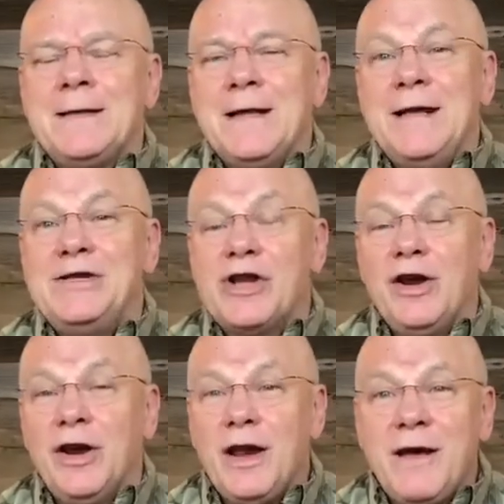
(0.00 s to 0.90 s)
that he's a
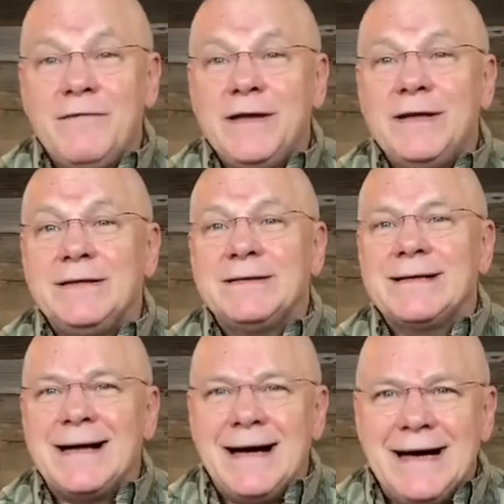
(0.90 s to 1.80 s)
loving,
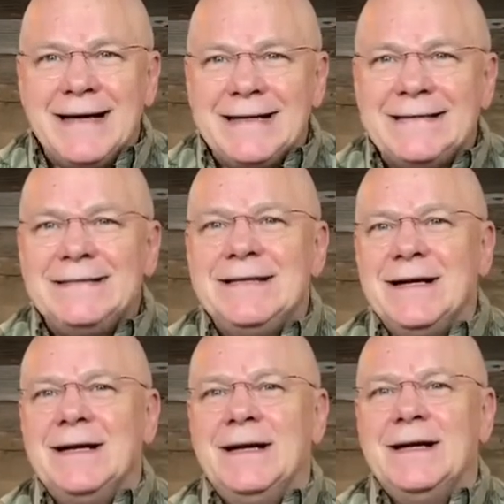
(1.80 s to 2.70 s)
kind
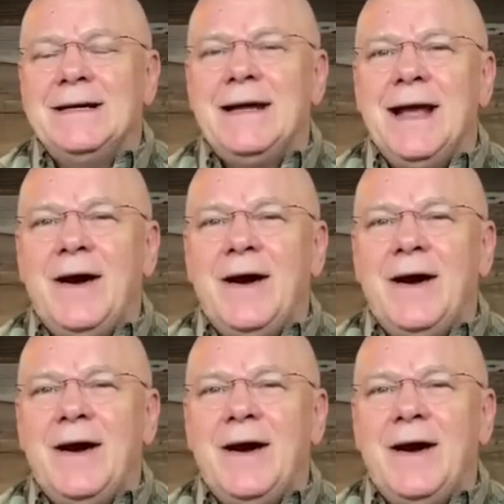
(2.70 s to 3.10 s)
God,